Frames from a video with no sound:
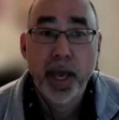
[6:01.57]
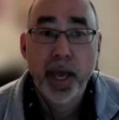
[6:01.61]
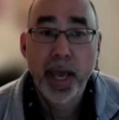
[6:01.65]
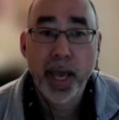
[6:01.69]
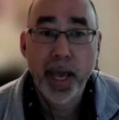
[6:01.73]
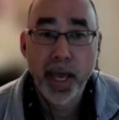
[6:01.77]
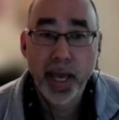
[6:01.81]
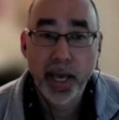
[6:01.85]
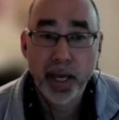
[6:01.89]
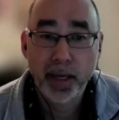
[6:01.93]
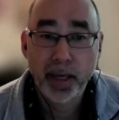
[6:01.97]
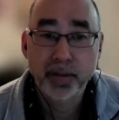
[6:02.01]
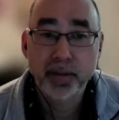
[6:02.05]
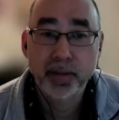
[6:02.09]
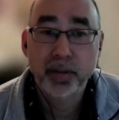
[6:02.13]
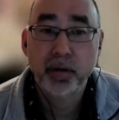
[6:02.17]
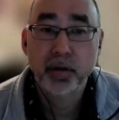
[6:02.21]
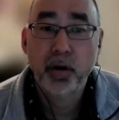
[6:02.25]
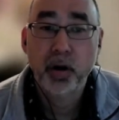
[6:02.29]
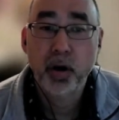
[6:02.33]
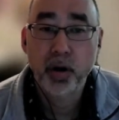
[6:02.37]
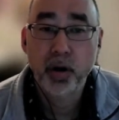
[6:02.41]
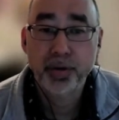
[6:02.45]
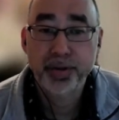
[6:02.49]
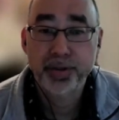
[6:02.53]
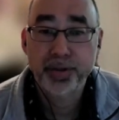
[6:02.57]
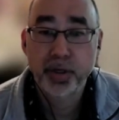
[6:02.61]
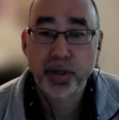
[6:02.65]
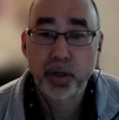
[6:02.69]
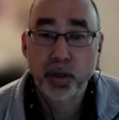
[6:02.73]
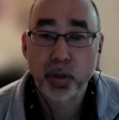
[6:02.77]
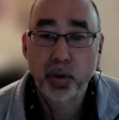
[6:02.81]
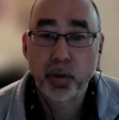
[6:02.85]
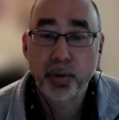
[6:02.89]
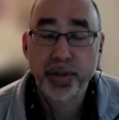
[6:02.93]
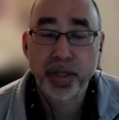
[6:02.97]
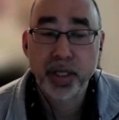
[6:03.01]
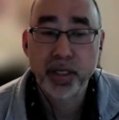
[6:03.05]
And
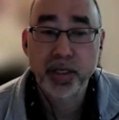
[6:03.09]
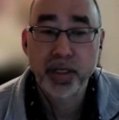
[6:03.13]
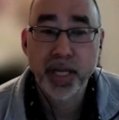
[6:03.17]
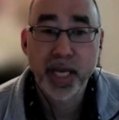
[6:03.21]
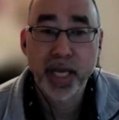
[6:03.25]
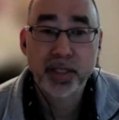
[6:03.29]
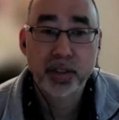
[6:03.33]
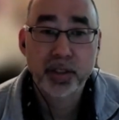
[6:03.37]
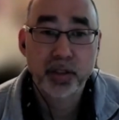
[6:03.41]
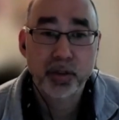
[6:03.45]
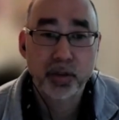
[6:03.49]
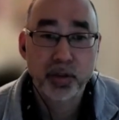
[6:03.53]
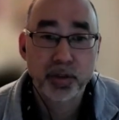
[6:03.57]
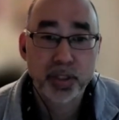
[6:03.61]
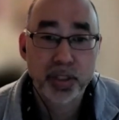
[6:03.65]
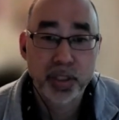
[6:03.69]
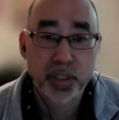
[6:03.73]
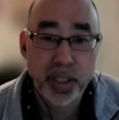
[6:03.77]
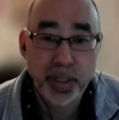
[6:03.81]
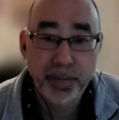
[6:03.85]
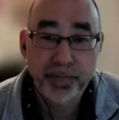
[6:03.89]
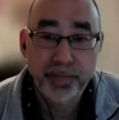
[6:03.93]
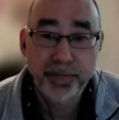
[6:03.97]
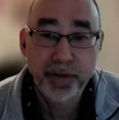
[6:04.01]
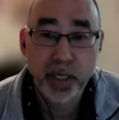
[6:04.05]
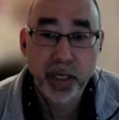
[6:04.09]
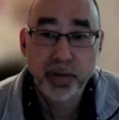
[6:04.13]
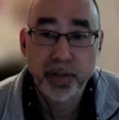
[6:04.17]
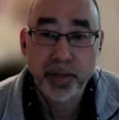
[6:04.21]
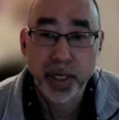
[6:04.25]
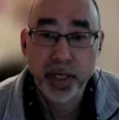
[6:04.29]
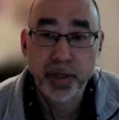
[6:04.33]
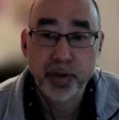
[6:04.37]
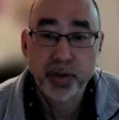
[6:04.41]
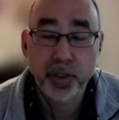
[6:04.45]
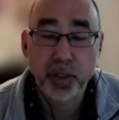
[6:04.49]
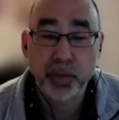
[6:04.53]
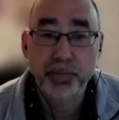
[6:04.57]
also, the National Sleep
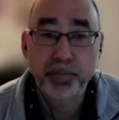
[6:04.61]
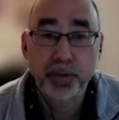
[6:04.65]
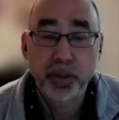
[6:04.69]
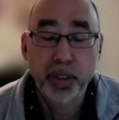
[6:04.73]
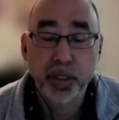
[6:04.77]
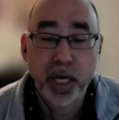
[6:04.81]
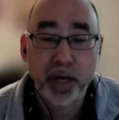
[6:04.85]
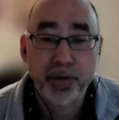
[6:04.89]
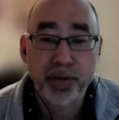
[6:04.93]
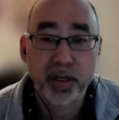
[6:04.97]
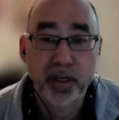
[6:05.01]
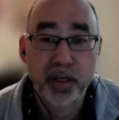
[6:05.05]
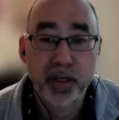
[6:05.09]
Foundation put out the